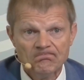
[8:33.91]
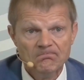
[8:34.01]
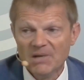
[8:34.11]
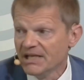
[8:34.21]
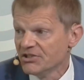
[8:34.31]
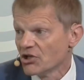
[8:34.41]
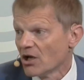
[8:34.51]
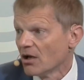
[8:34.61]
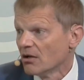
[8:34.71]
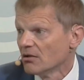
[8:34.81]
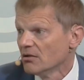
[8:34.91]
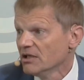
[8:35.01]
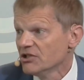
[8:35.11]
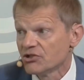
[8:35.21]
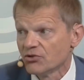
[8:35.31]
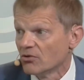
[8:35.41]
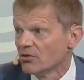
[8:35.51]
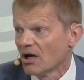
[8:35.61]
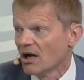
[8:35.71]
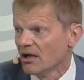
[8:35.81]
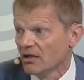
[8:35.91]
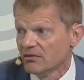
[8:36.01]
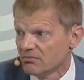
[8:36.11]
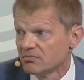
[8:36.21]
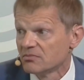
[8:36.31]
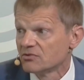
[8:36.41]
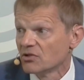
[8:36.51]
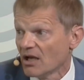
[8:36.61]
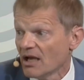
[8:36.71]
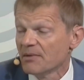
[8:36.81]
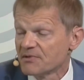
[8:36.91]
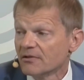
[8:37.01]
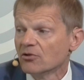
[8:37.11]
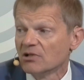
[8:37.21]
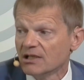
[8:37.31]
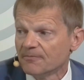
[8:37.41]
major issue. Absolutely.